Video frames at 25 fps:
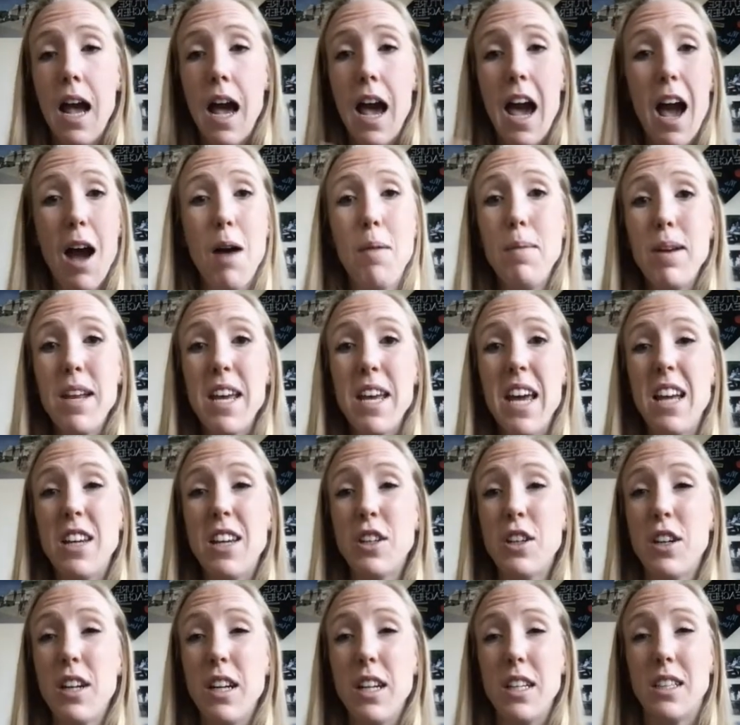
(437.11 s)
How many
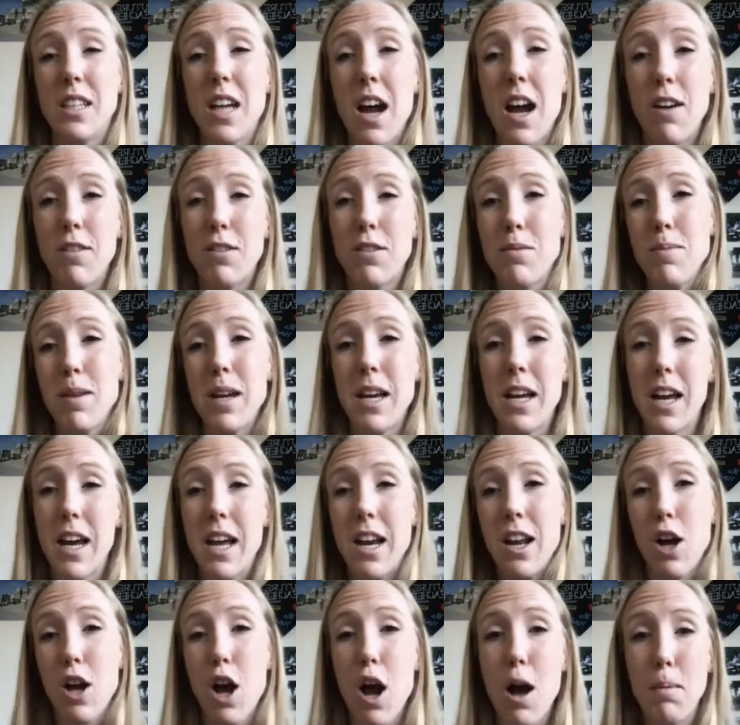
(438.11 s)
degrees have to be
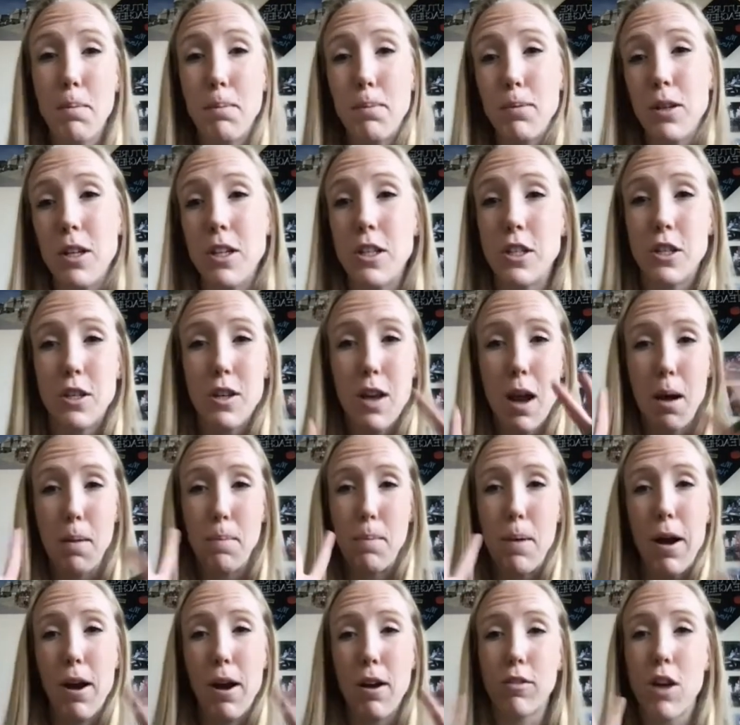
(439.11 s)
in a
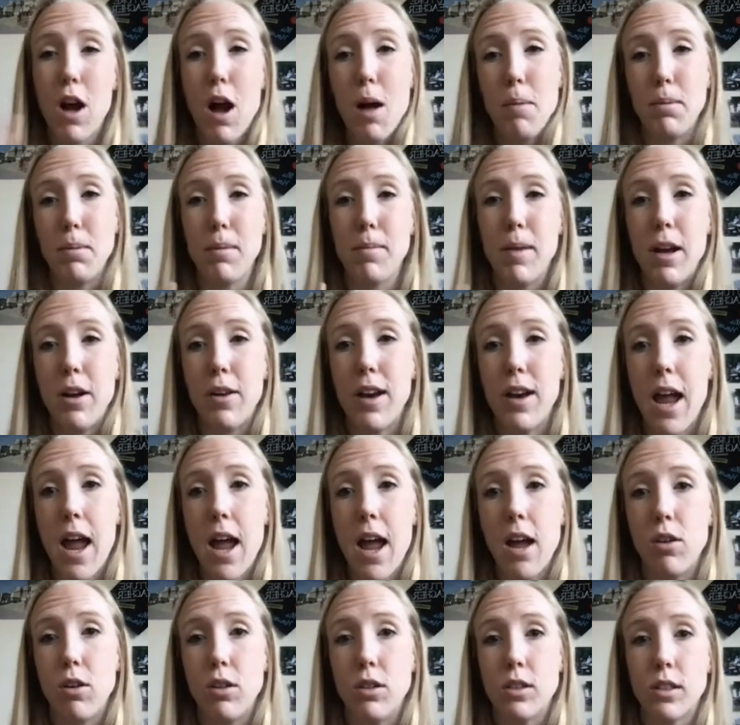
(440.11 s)
pair of complementary
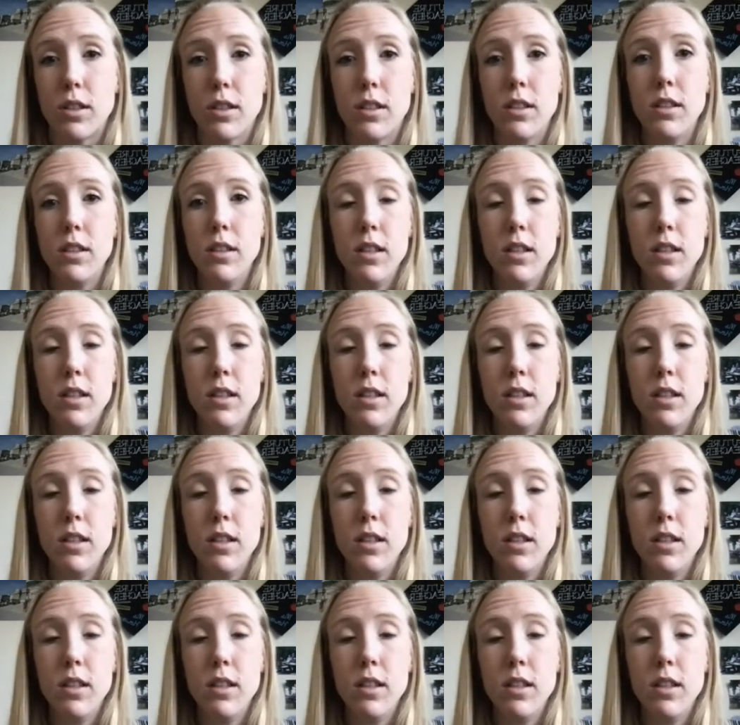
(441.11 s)
angles?